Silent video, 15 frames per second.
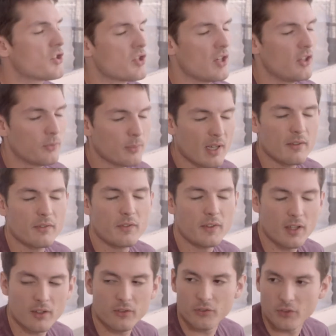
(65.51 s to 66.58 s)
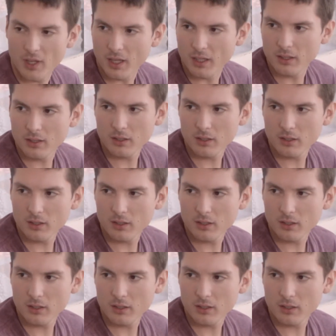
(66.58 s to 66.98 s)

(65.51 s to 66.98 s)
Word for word: She's my fiancé.